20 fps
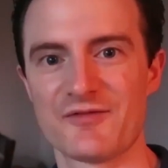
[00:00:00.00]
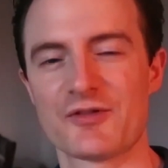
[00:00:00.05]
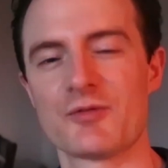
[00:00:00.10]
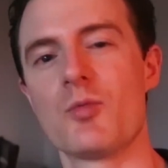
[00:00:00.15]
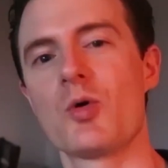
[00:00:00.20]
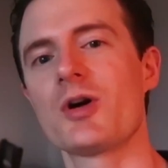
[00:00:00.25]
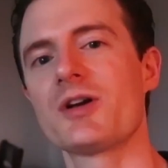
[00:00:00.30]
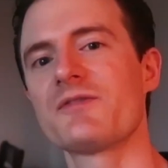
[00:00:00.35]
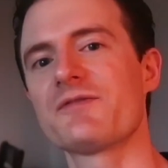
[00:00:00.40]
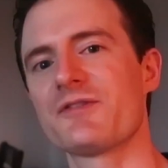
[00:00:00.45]

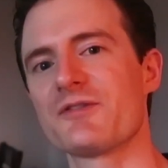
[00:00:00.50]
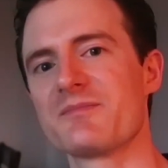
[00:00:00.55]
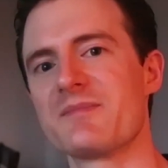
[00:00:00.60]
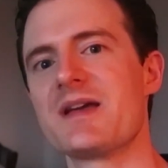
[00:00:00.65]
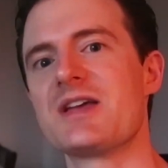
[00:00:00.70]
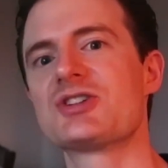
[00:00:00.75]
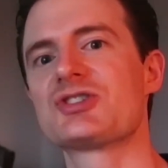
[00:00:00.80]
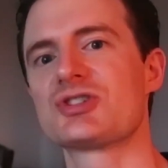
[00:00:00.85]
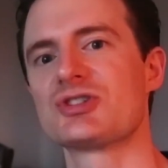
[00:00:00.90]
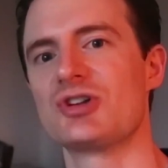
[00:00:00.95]
For more
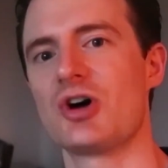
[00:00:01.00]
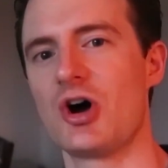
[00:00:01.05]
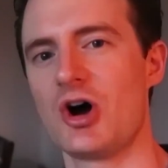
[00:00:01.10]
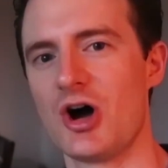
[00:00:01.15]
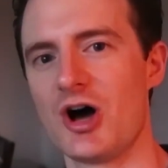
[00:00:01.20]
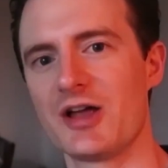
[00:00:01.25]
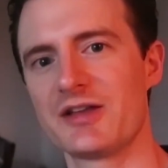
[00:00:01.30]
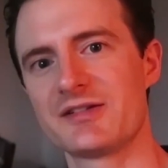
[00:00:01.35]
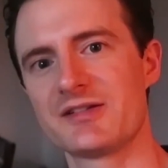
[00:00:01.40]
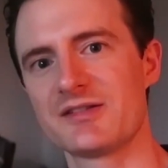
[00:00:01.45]
information
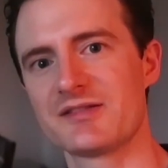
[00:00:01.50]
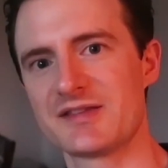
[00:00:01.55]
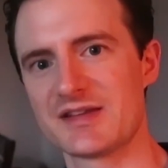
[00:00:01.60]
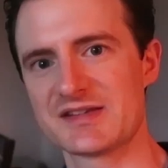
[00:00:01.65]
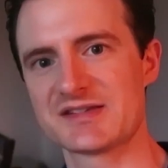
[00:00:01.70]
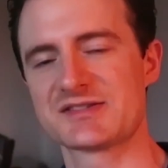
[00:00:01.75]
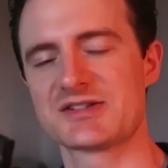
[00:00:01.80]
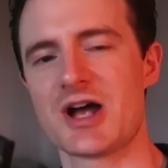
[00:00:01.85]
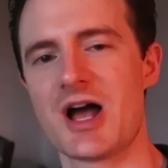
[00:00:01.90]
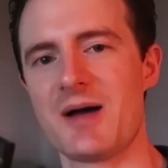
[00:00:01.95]
on
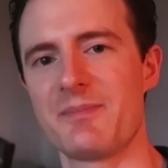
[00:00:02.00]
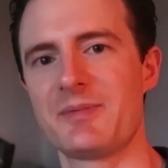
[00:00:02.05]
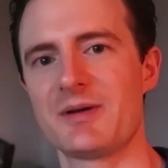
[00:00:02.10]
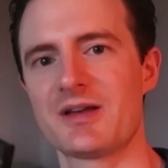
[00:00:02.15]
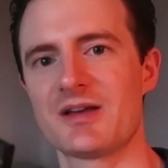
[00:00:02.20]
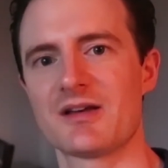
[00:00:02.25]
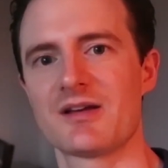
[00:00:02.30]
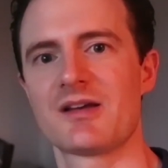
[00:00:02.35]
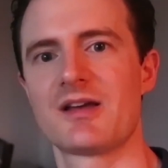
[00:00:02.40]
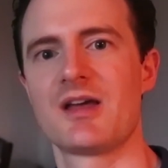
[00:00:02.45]
this
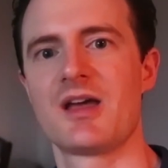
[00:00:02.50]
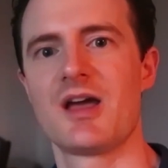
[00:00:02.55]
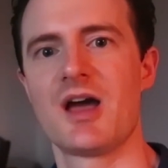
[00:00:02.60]
topic,